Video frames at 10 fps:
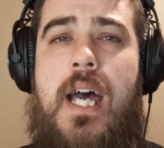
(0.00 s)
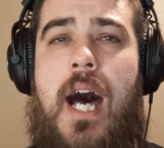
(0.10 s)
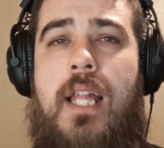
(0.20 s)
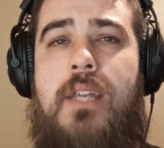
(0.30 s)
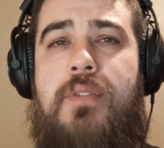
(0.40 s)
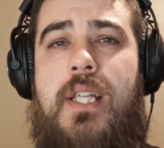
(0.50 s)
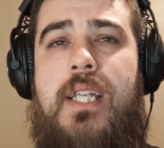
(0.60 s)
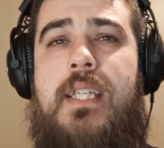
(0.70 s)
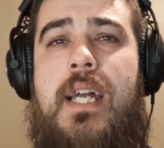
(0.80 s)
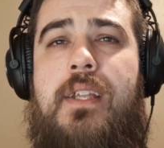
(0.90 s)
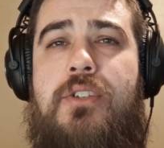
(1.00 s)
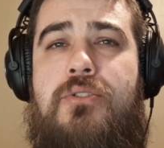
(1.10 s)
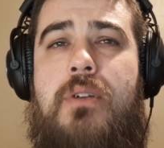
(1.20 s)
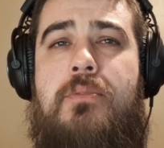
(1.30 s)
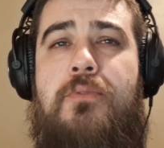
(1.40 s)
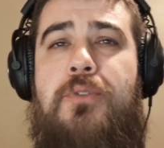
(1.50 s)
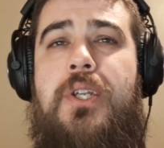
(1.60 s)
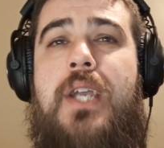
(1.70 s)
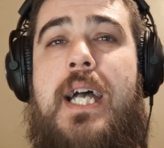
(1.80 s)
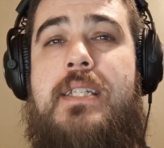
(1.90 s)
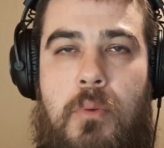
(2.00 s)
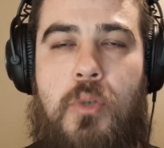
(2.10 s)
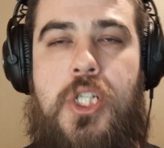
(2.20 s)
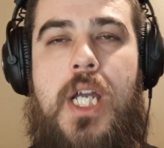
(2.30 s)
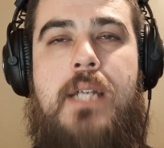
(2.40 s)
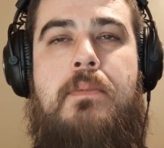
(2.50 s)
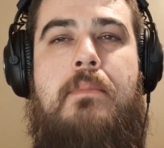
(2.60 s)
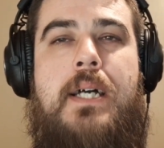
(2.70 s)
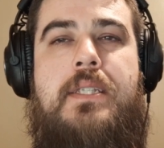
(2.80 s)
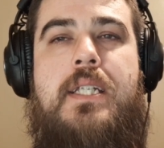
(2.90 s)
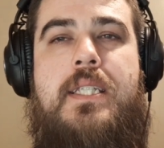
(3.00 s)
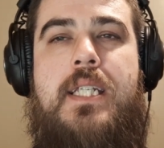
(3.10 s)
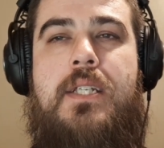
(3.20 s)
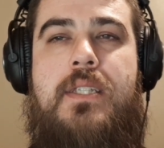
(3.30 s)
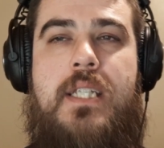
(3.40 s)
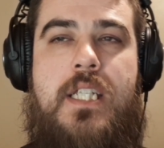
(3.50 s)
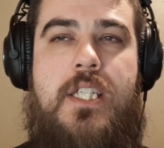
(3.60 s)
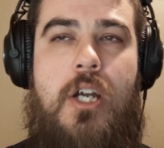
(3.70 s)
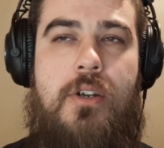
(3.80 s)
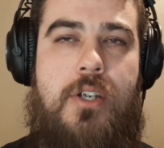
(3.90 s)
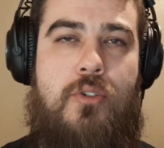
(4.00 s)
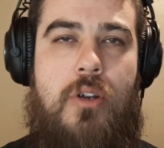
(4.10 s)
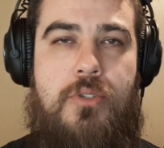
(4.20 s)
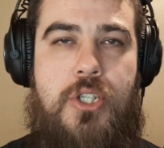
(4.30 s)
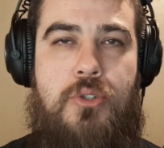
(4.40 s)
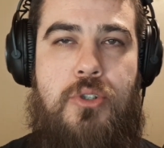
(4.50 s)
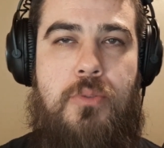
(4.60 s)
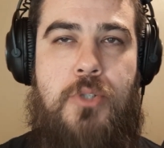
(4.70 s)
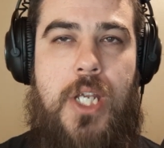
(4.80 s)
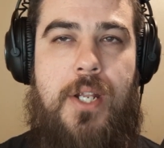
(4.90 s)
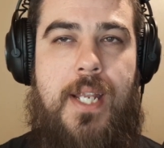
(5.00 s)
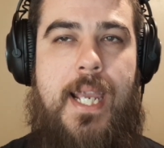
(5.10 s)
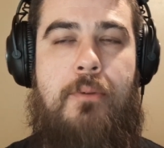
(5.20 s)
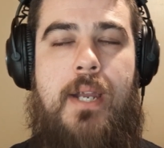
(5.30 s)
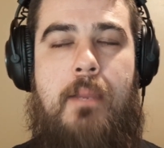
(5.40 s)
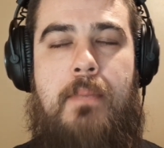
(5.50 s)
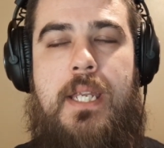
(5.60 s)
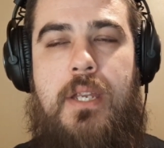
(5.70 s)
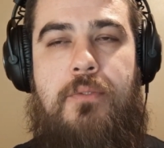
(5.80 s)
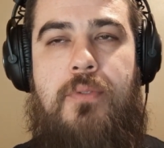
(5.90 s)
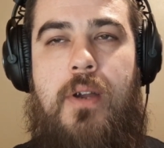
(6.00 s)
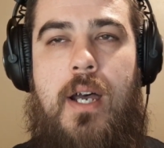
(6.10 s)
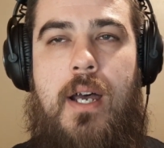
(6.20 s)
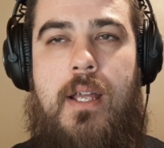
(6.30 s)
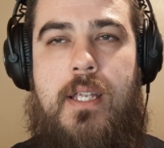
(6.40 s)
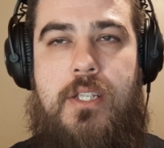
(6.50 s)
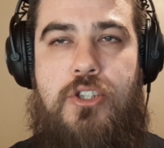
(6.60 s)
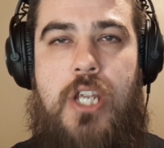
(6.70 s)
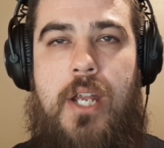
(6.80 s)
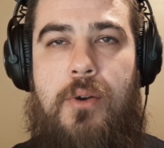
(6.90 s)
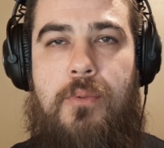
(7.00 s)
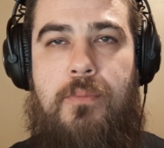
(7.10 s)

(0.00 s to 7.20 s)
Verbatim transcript: I'll leave the link down in the description for you guys. But what shocked me about TC is that he's starting to grow his YouTube channel. I got recommended for uh, his channel